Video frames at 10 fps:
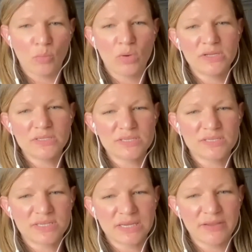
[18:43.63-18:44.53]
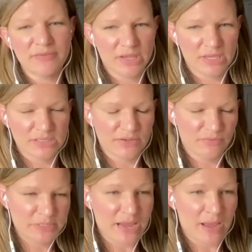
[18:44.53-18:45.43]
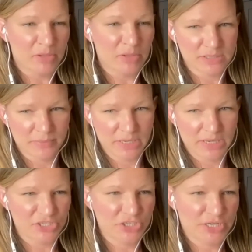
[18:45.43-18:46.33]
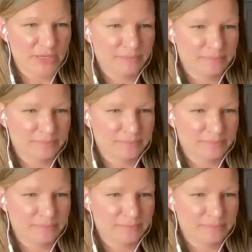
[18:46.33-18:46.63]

What is the significance of metabolism in HD?